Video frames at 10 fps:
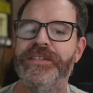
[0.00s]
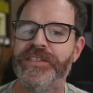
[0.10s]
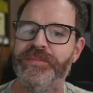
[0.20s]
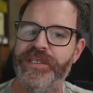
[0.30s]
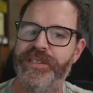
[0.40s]
the
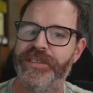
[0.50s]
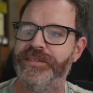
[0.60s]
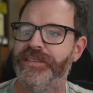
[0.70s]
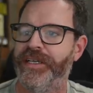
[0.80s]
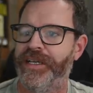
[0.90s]
speaker
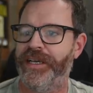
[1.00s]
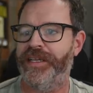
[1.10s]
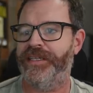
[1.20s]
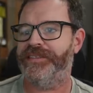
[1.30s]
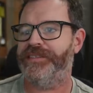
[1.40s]

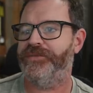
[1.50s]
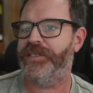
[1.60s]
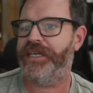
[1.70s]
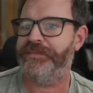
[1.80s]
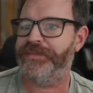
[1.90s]
and then see
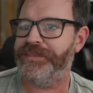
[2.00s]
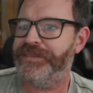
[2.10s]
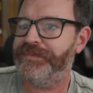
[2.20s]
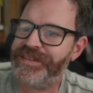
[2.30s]
what happens.